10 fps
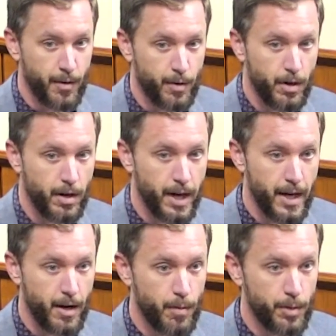We're
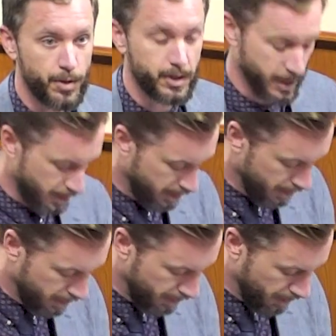
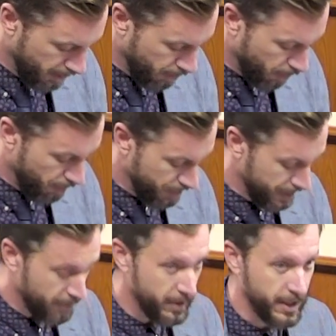over
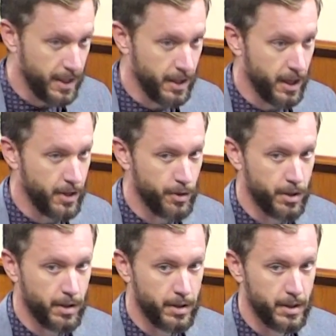
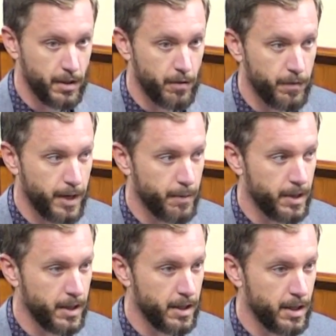1,700 single
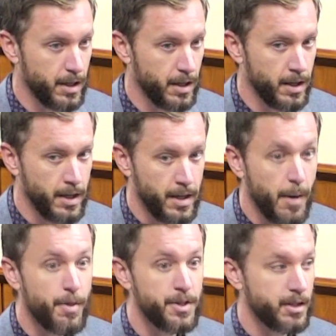family a year.
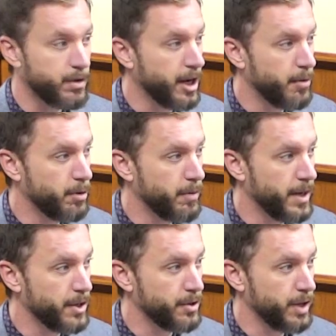That puts an incredible
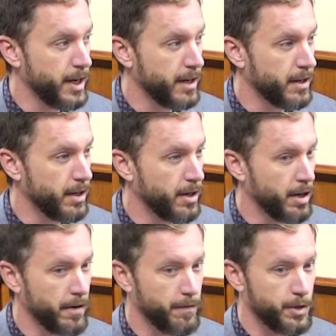amount of strain on
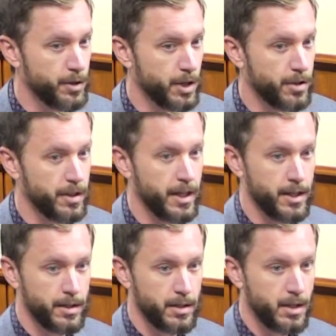our infrastructure. And
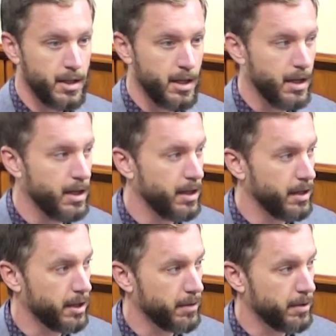as
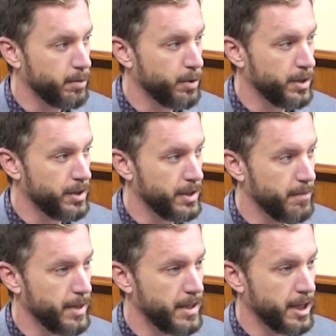the board has said
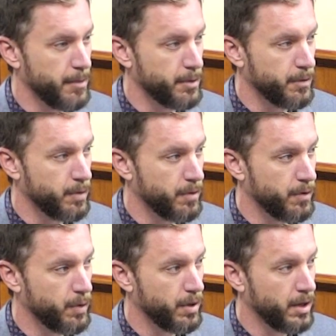many times
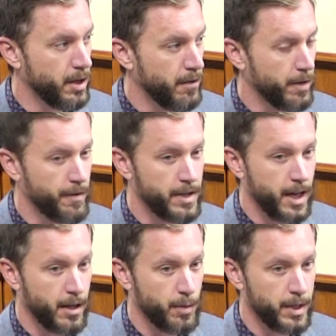before, for every
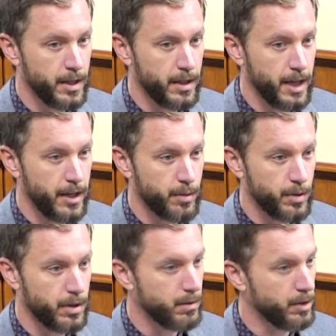dollar we collect,
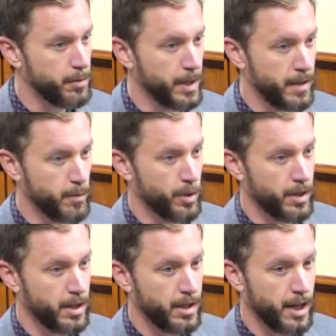we're spending more
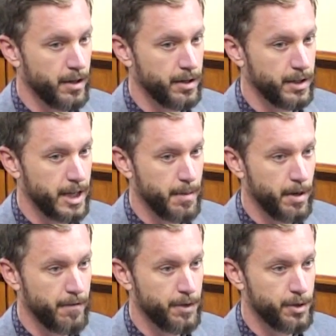than a dollar to keep
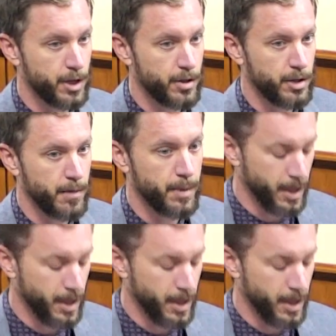our infrastructure up.